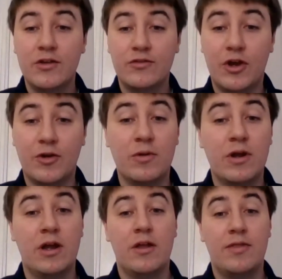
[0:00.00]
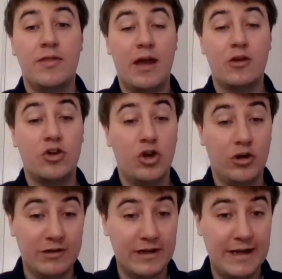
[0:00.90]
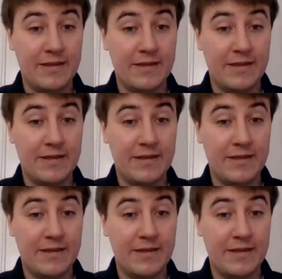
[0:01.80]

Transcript: So that currently